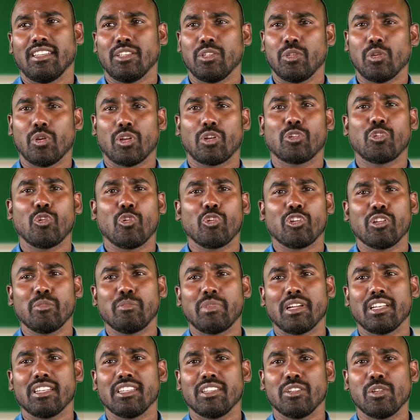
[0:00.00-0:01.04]
you are grown
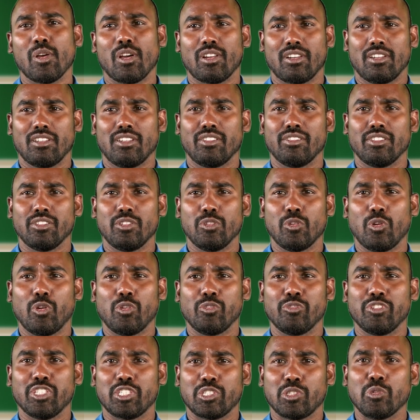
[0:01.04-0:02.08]
up and
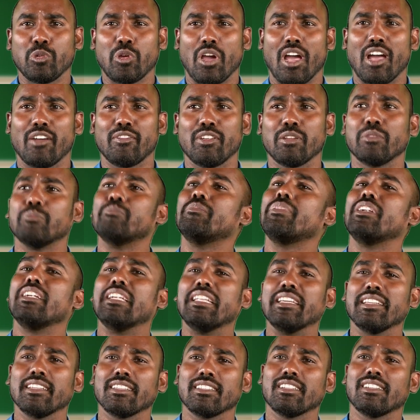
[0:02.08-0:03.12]
you wish to have a
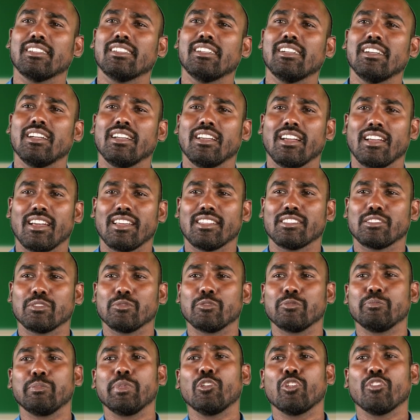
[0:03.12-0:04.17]
building, a
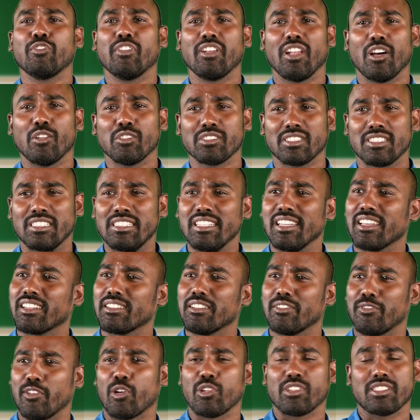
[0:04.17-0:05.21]
beautiful house near
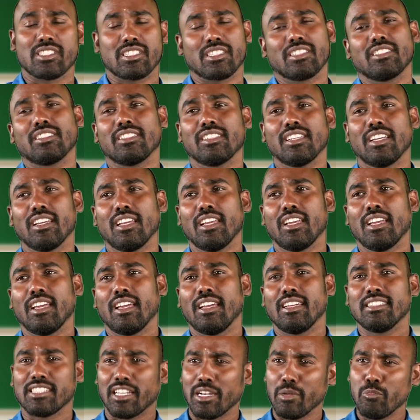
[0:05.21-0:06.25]
the forest.
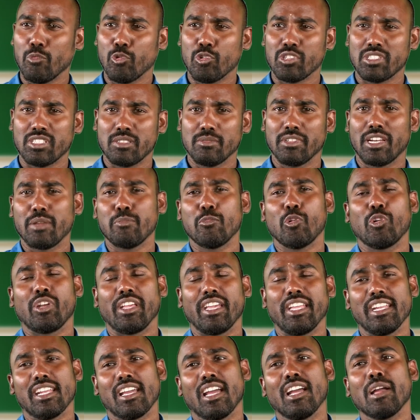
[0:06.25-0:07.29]
It's a remote
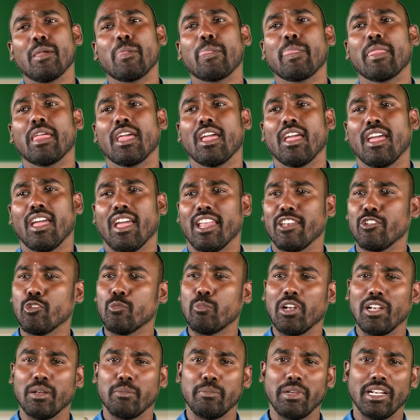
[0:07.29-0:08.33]
area, and you
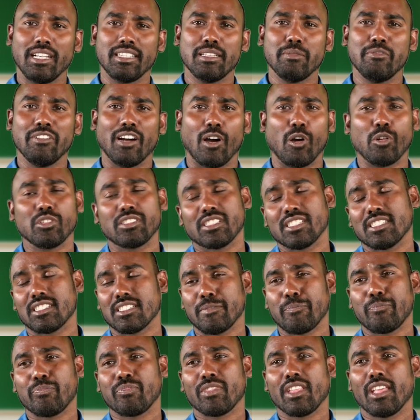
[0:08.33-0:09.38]
will build the
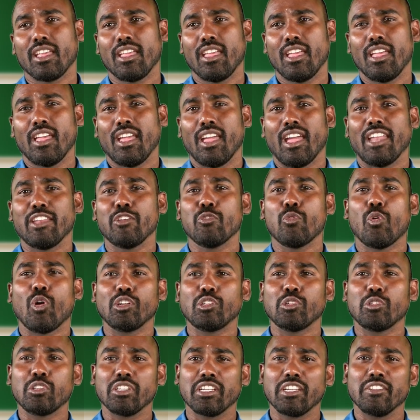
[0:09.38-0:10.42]
houses, and you
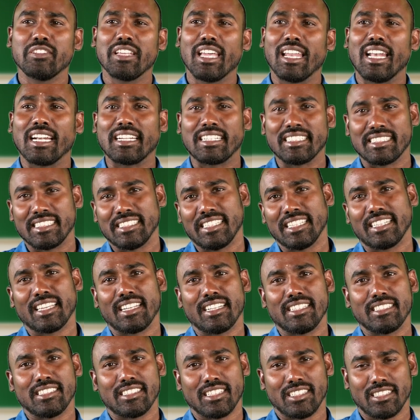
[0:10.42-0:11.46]
wanted to give the electricity
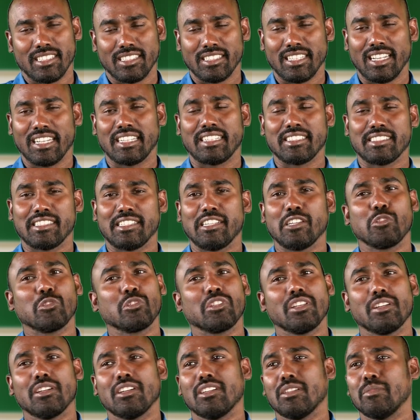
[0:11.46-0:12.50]
to
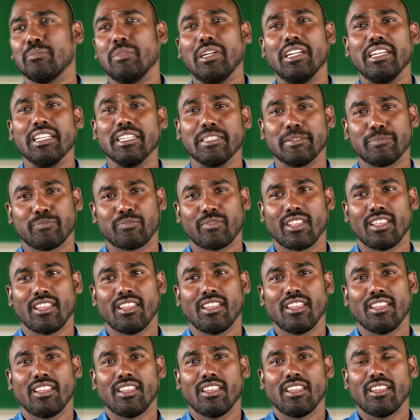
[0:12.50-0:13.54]
the building.
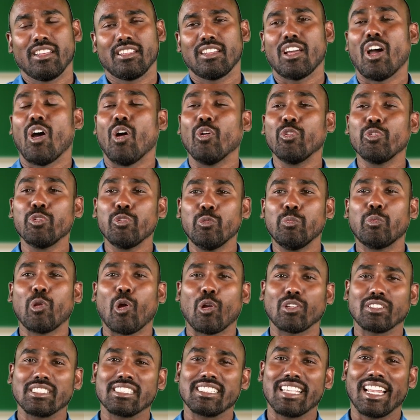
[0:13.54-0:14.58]
Now, how you
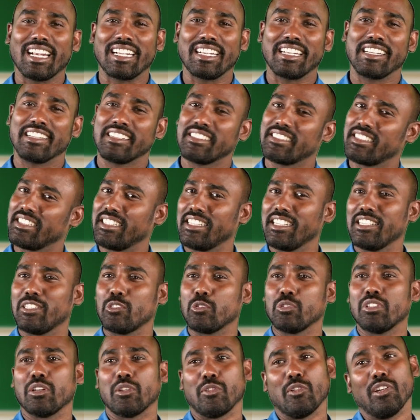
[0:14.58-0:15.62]
brought this electricity to the